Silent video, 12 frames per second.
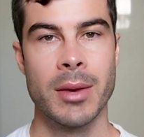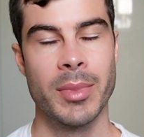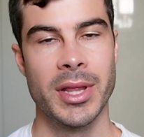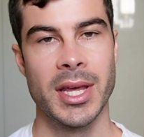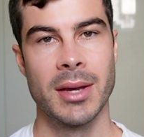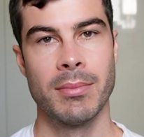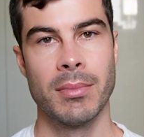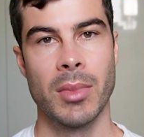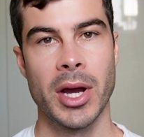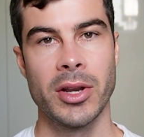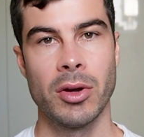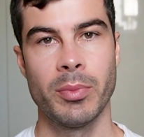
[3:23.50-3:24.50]
but there
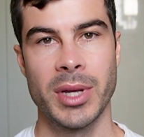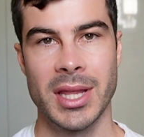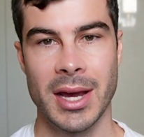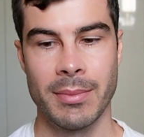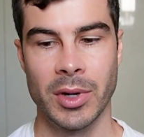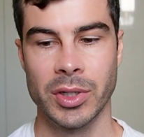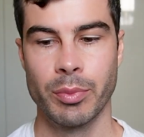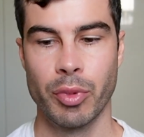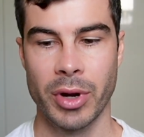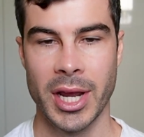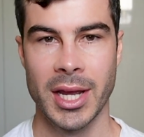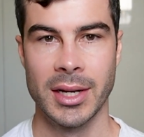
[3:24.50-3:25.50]
might not be that much
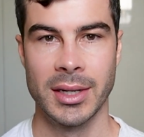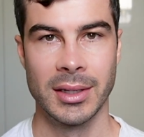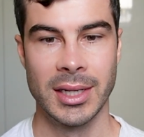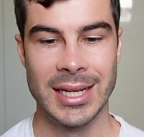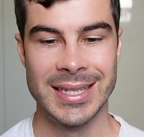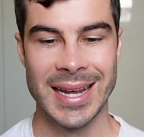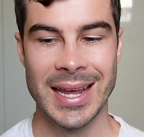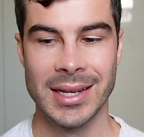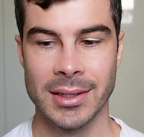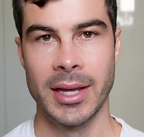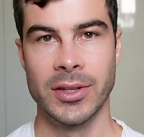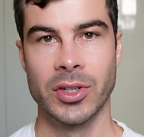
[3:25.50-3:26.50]
brand
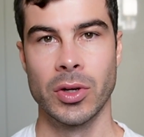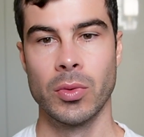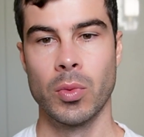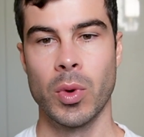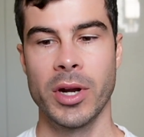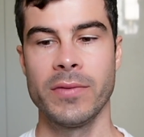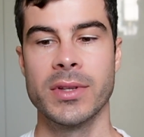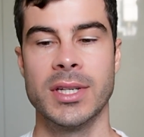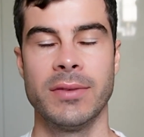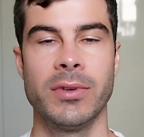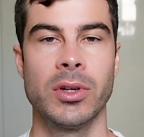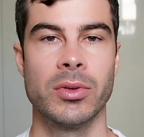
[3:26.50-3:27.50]
intent. And so one of the
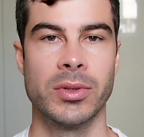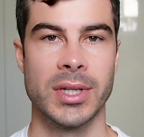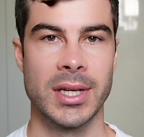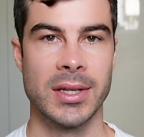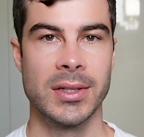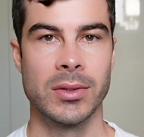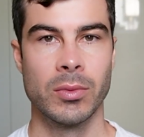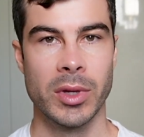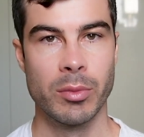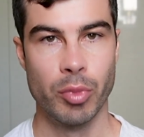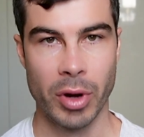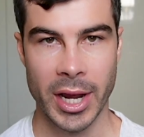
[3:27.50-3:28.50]
difficulties
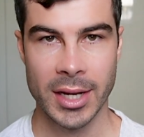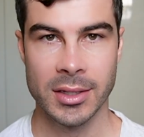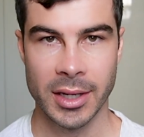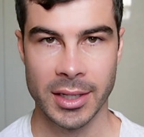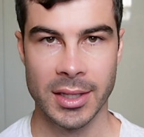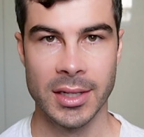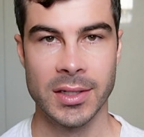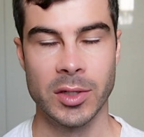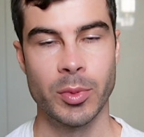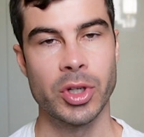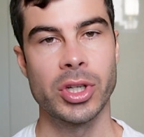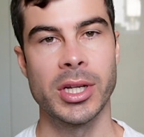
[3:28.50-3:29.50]
with brands like this,
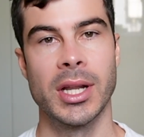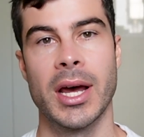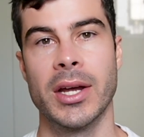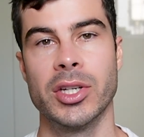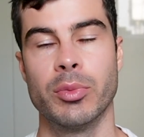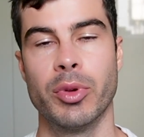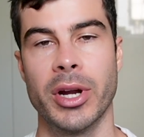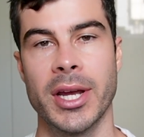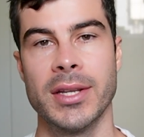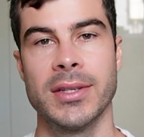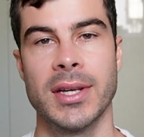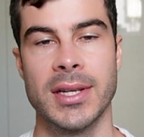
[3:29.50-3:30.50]
especially larger
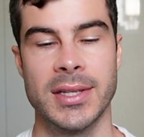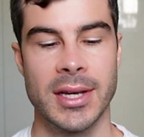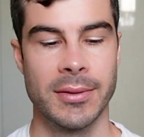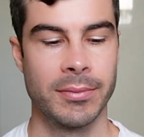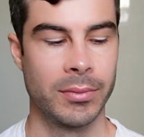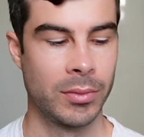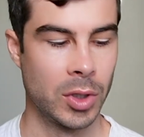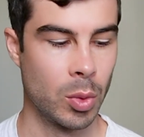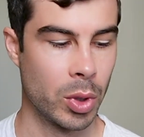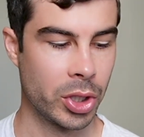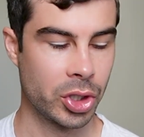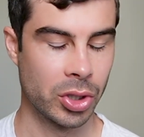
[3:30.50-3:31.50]
brands, is that you
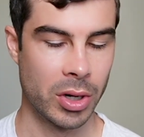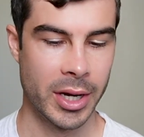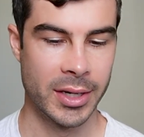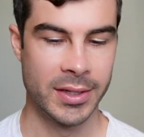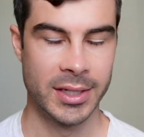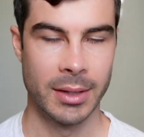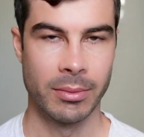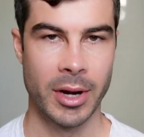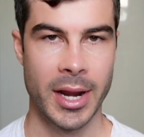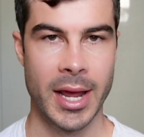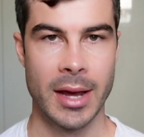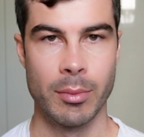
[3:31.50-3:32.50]
want to try and
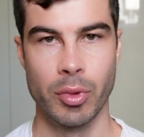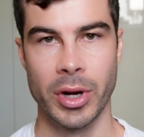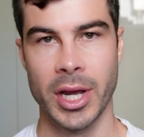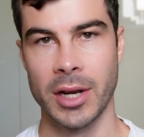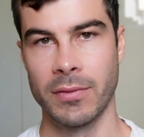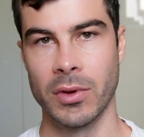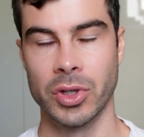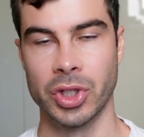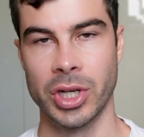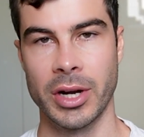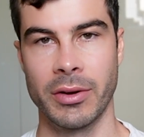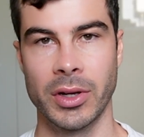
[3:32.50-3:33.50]
separate out brand versus
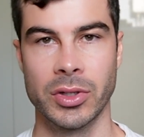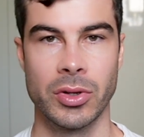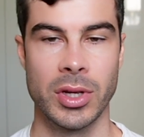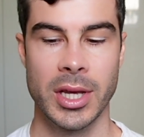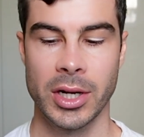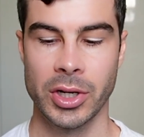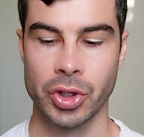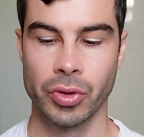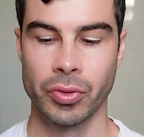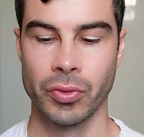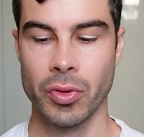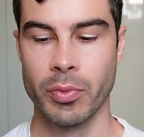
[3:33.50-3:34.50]
generic. So you get a
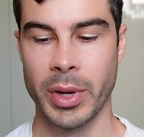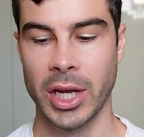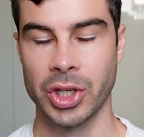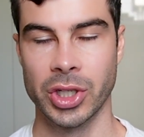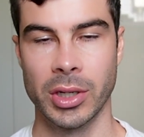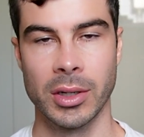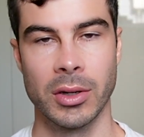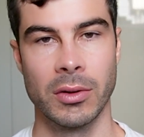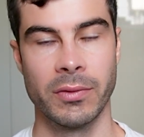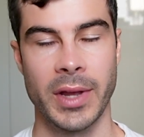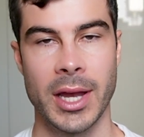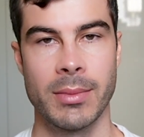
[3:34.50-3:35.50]
true picture
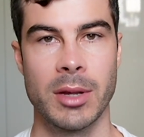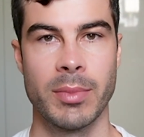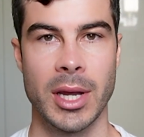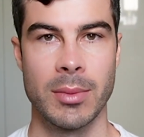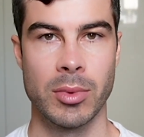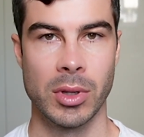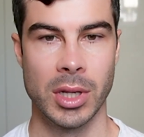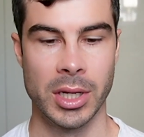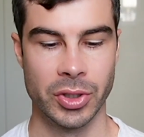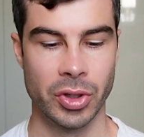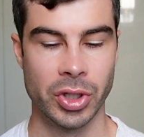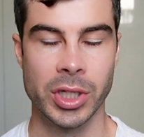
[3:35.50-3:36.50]
of how many people are
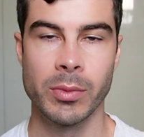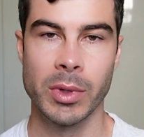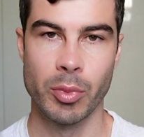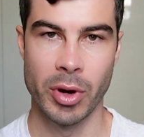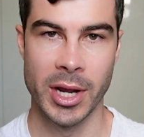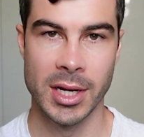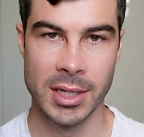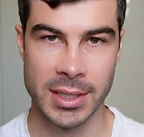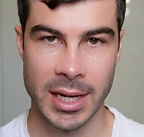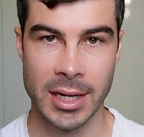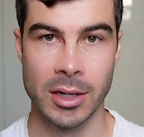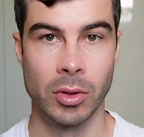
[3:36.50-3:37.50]
searching with brand
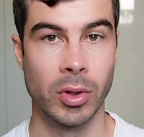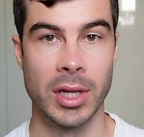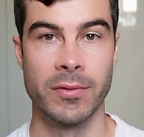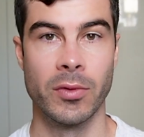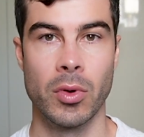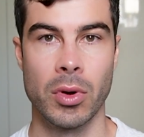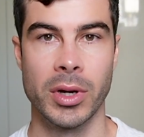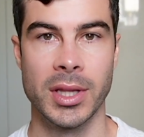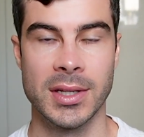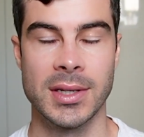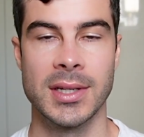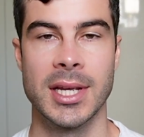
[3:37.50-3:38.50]
intent and looking for, in
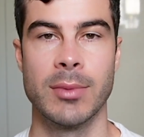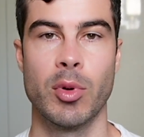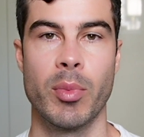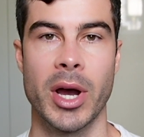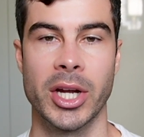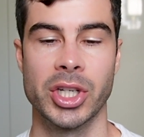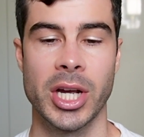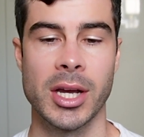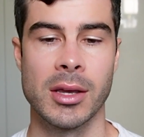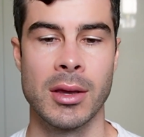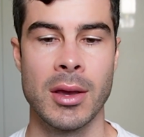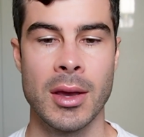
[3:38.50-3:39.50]
this example, Bike
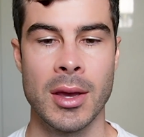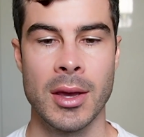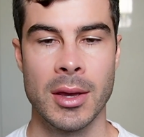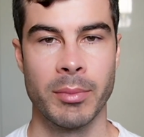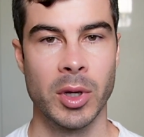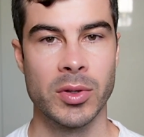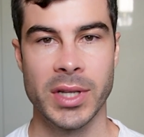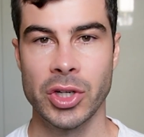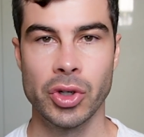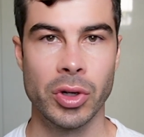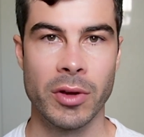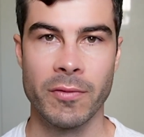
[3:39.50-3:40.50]
Shack, because they
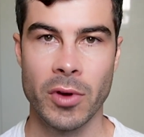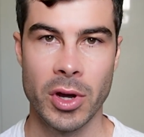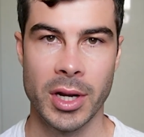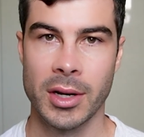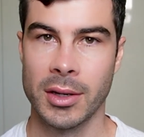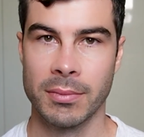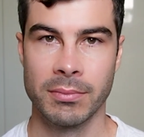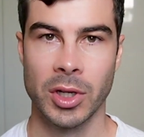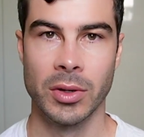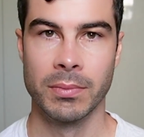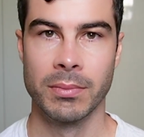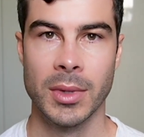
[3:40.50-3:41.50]
should convert at a
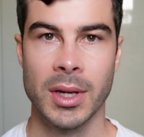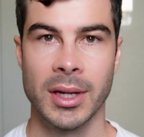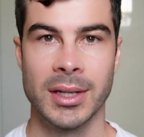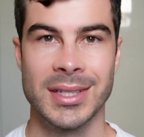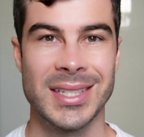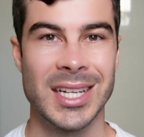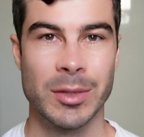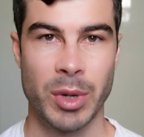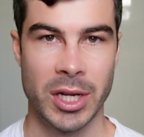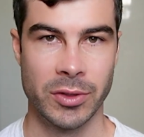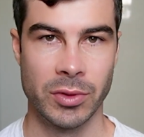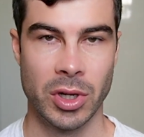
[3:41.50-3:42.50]

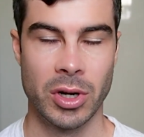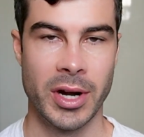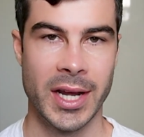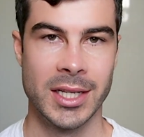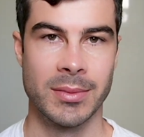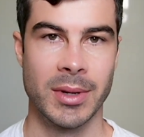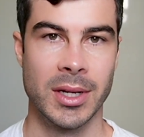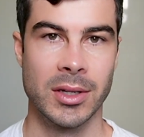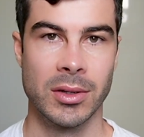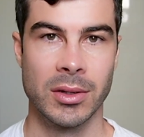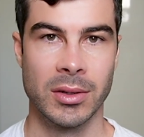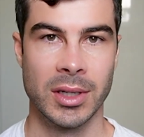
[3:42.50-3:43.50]
6+ return on ad
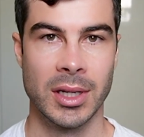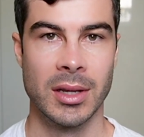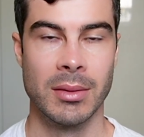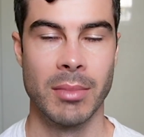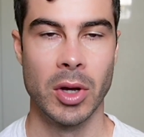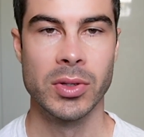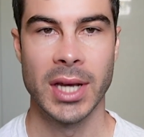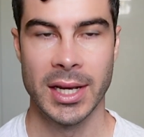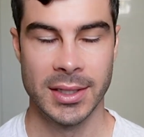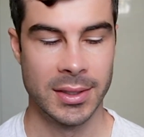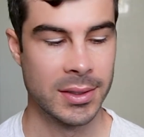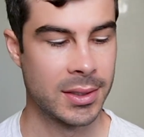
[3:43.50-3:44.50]
spend in most
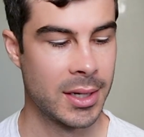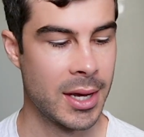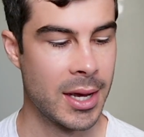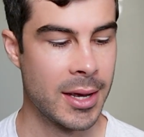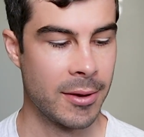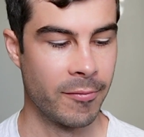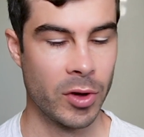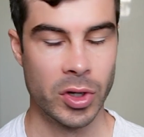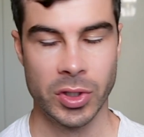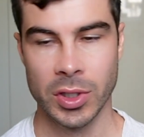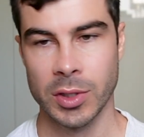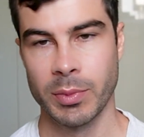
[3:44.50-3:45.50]
cases,
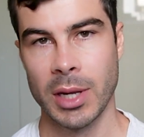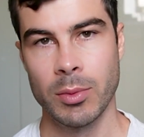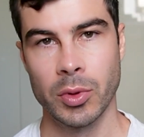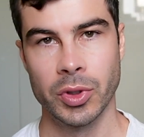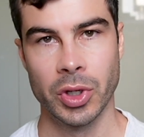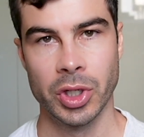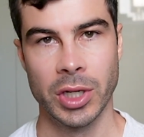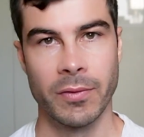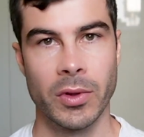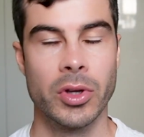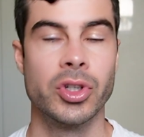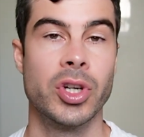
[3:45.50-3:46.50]
versus people searching
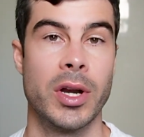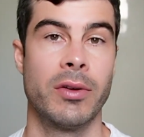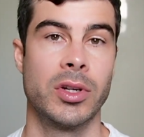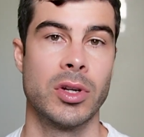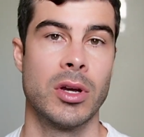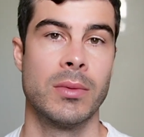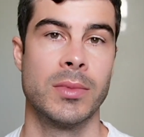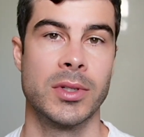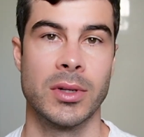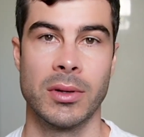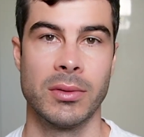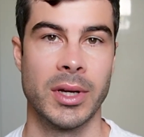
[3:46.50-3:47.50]
for those generic terms,
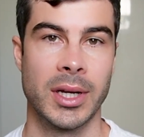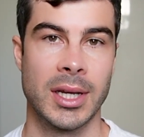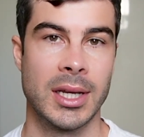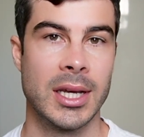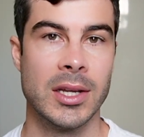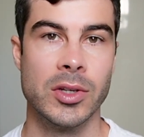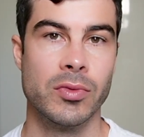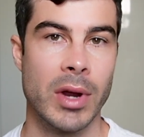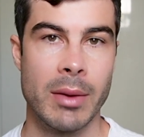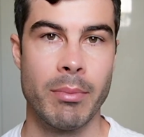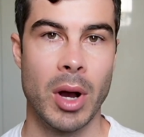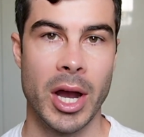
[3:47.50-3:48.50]
so like kids
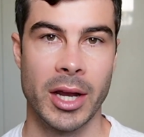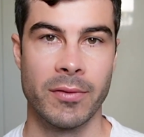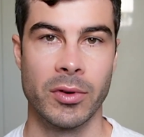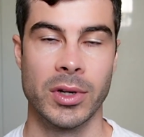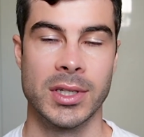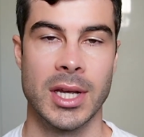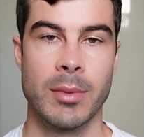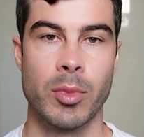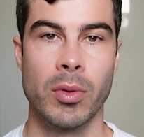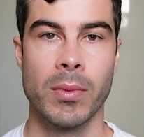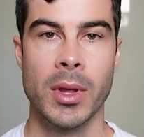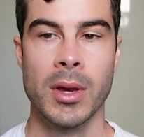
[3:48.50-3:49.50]
red bike, for
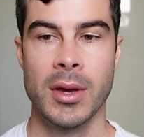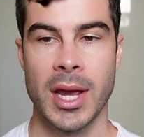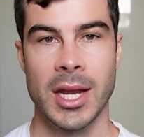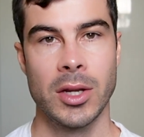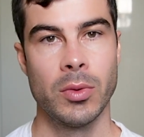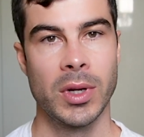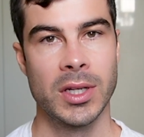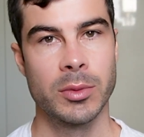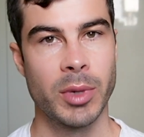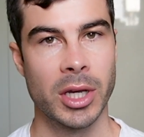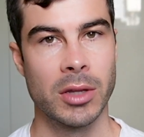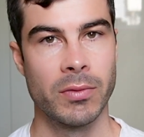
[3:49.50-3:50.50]
example. And you would
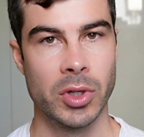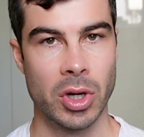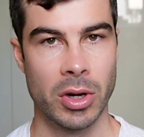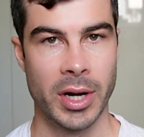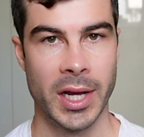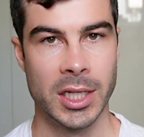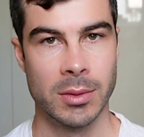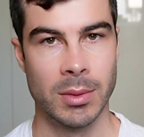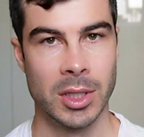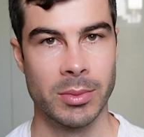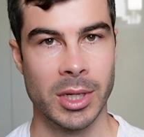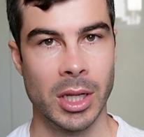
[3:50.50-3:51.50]
expect the return on ad
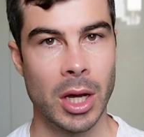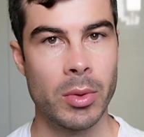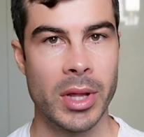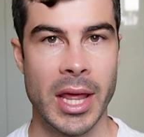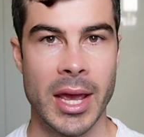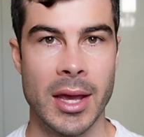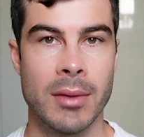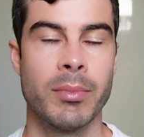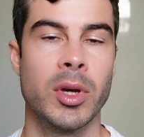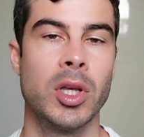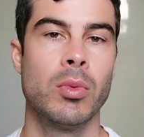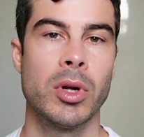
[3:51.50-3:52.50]
spend to be lower there,
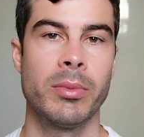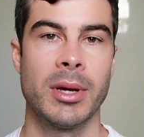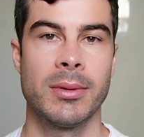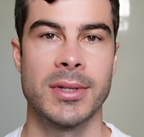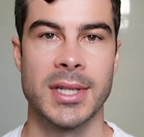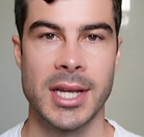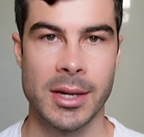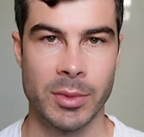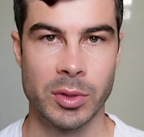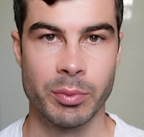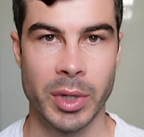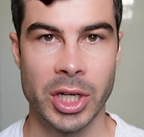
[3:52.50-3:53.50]
but you want to be able to see how
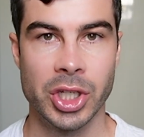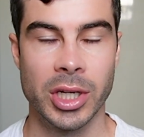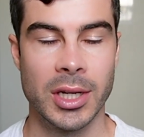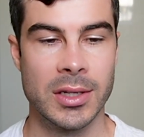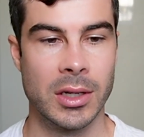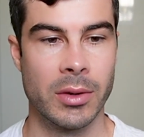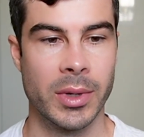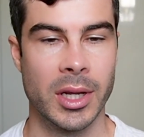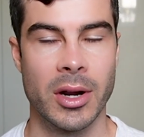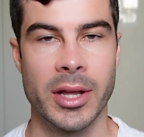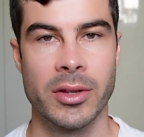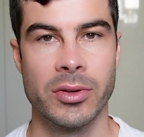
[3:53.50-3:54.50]
much budget is going in
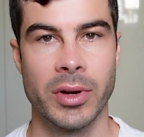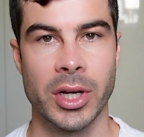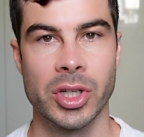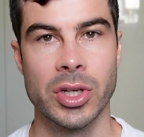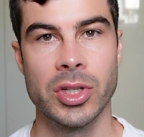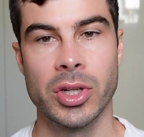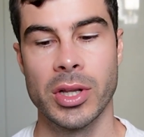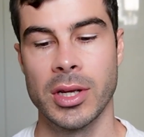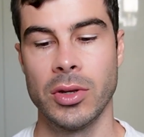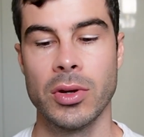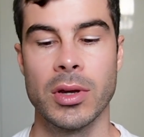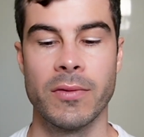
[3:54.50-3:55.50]
either direction, so that
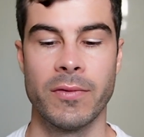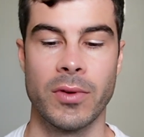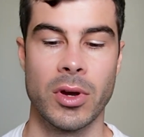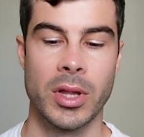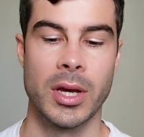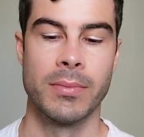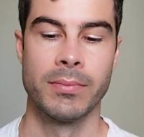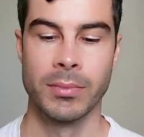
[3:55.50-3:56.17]
you can further